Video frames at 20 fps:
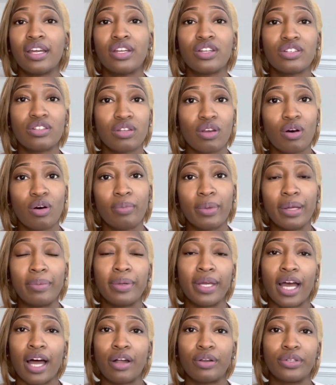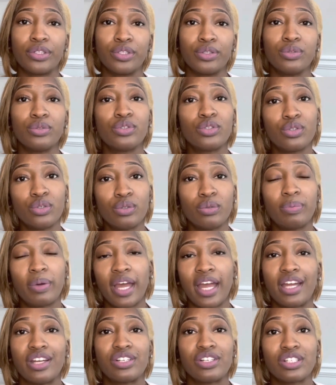So maybe I'll do 2
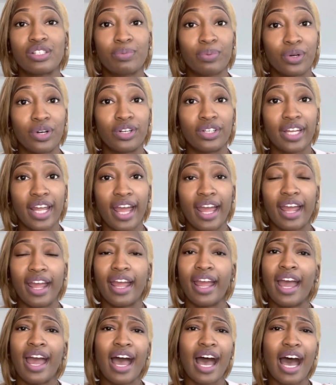pages per day.